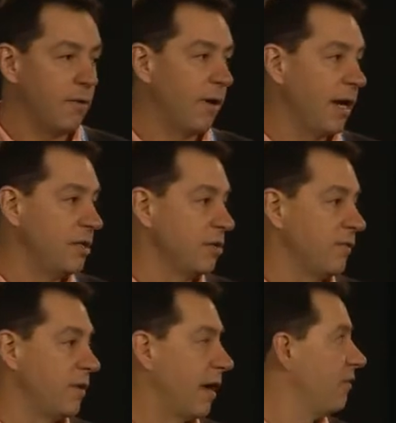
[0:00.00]
range
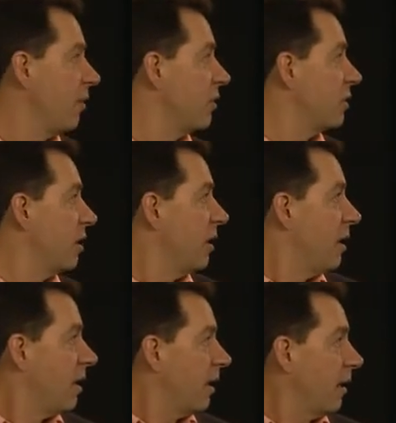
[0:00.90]
of diverse
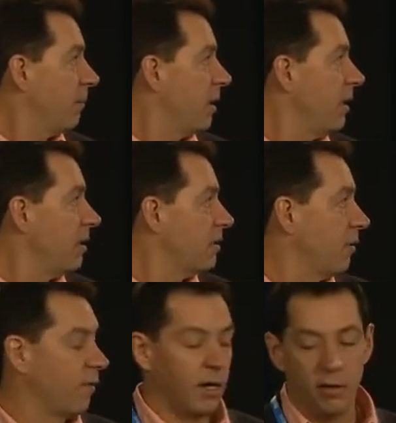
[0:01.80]
companies,
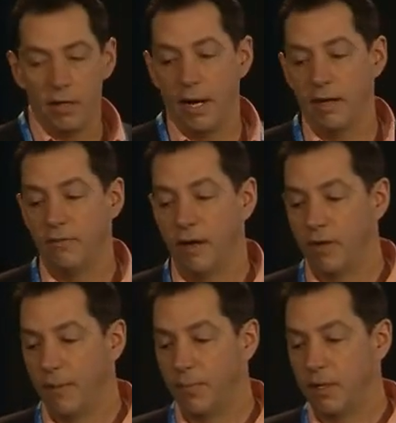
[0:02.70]
over 195
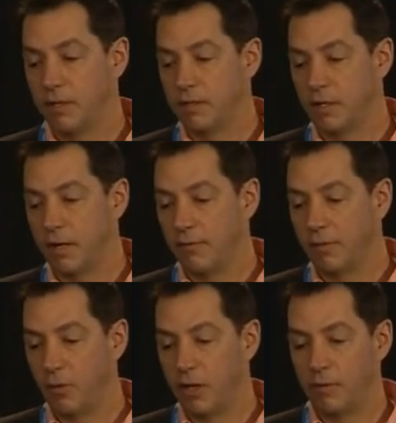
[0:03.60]
companies
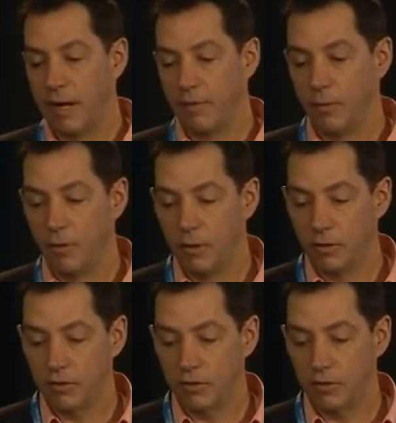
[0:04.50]
from all around the world.